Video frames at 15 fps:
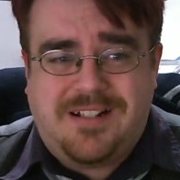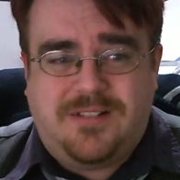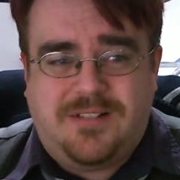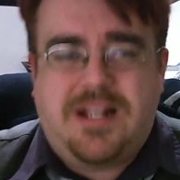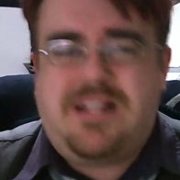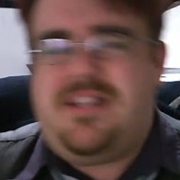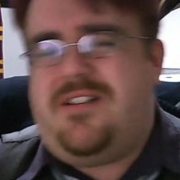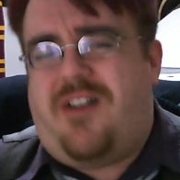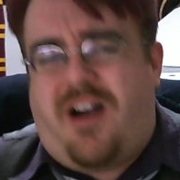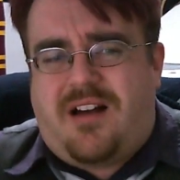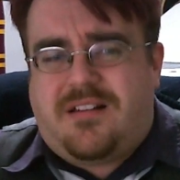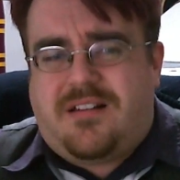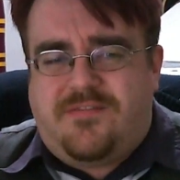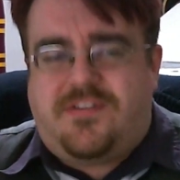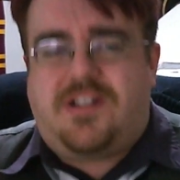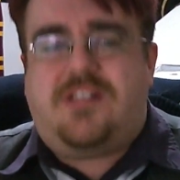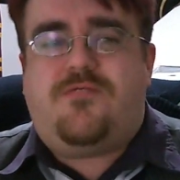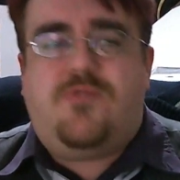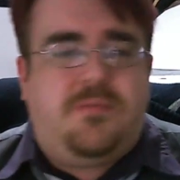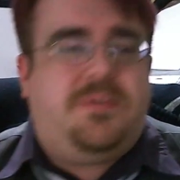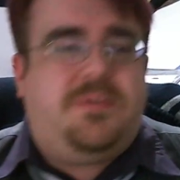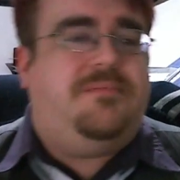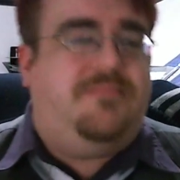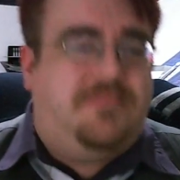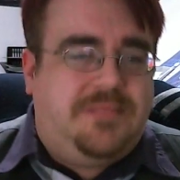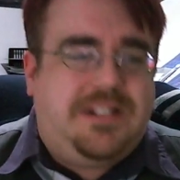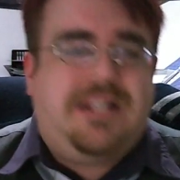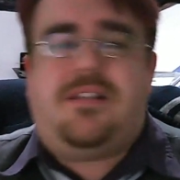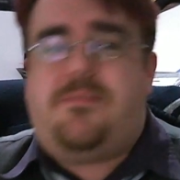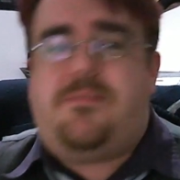know, it's not hard and fast rule, but
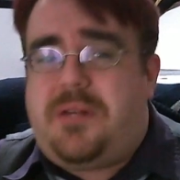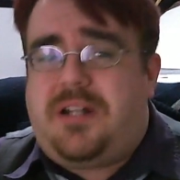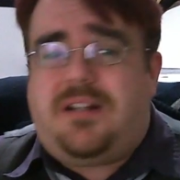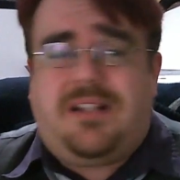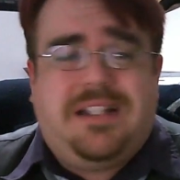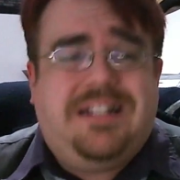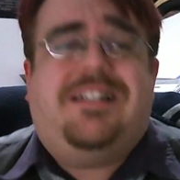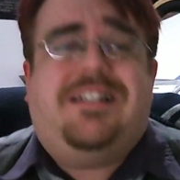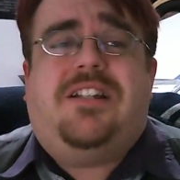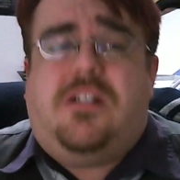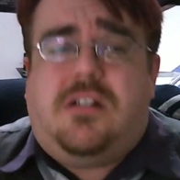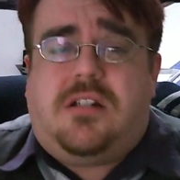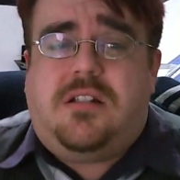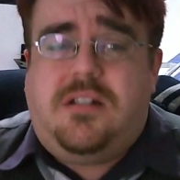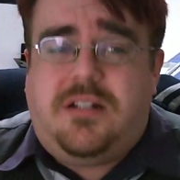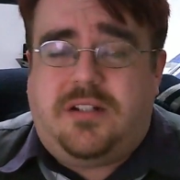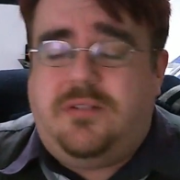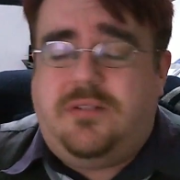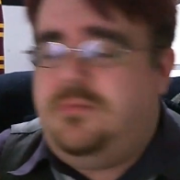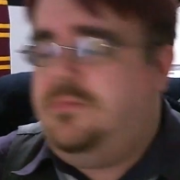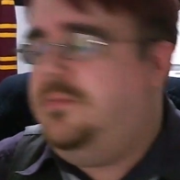it's good. You know.